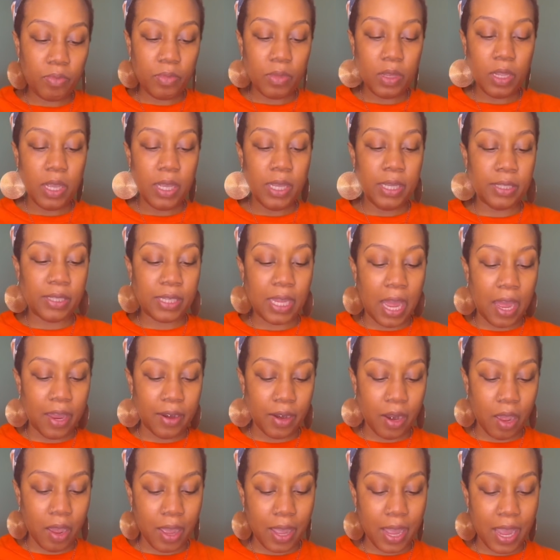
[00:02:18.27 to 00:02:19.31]
Is that
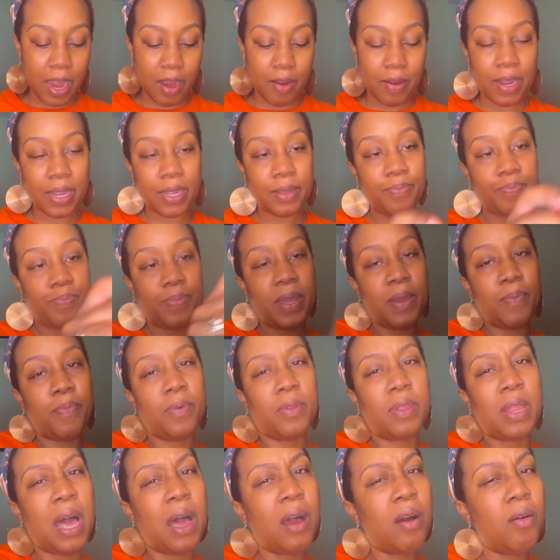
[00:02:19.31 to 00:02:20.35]
not airing people
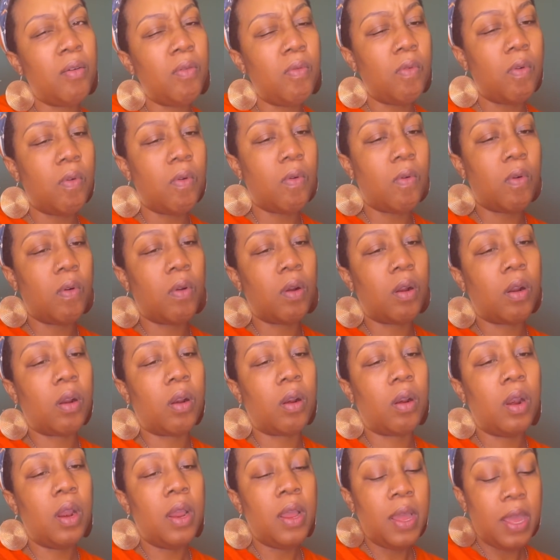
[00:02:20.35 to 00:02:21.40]
out?
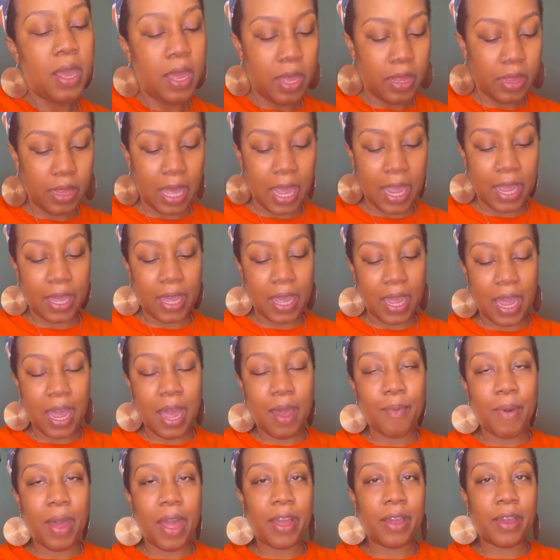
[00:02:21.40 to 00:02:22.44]
Or like,
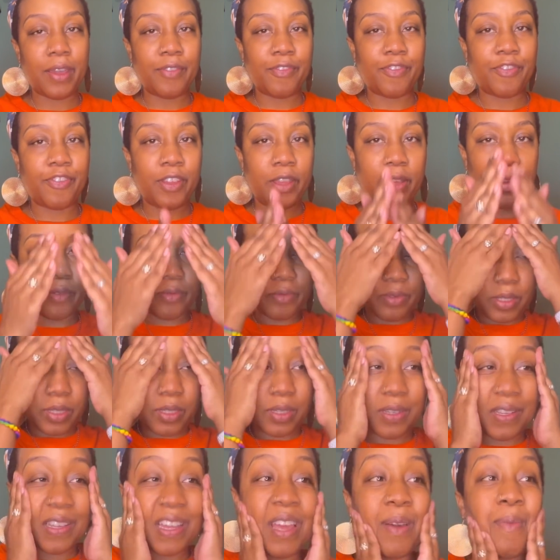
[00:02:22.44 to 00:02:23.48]
am I confused?
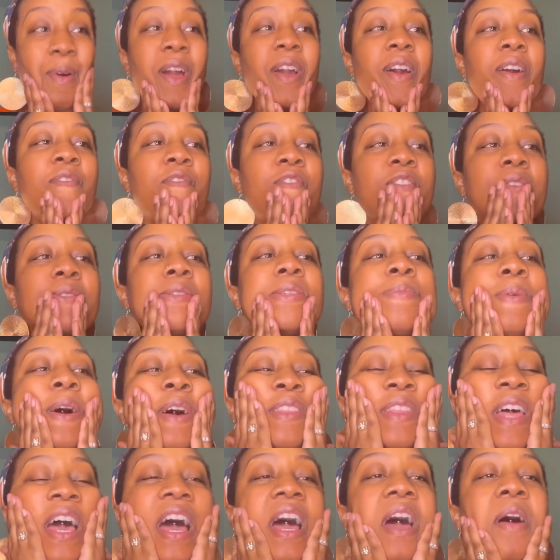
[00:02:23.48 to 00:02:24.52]
Am I confused
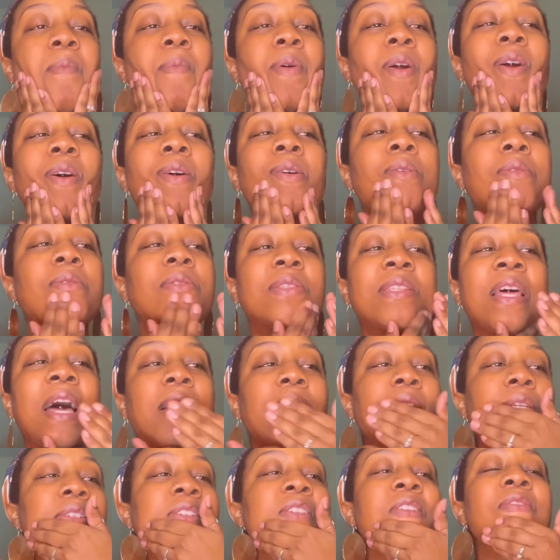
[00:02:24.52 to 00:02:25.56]
about that? Because that
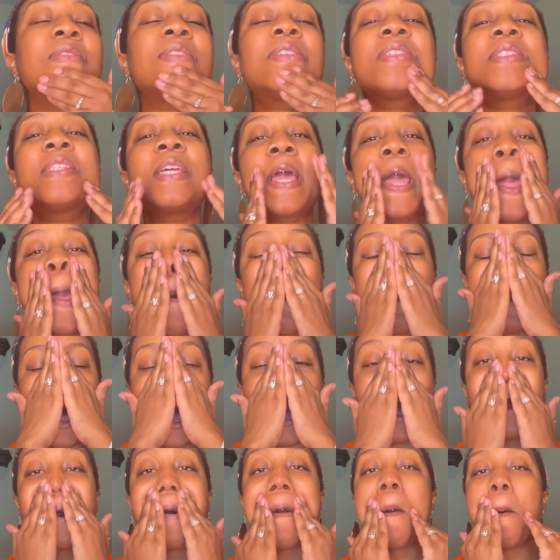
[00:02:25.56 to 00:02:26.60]
doesn't seem
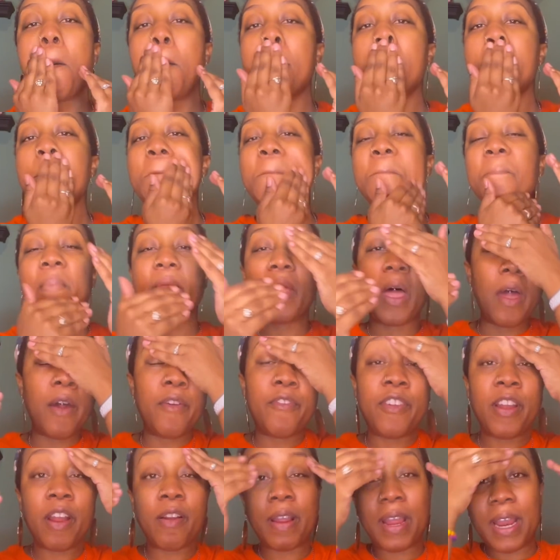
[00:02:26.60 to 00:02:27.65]
like a
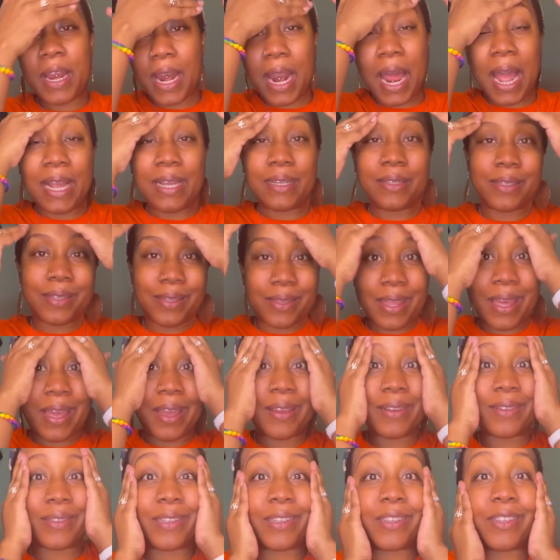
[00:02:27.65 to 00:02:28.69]
very nice
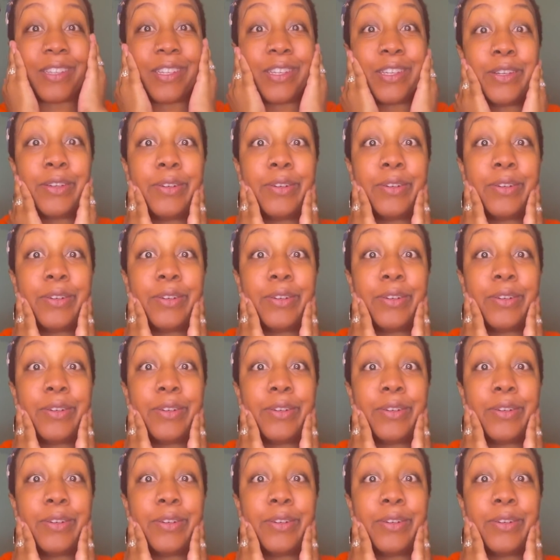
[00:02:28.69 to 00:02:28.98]
thing to do.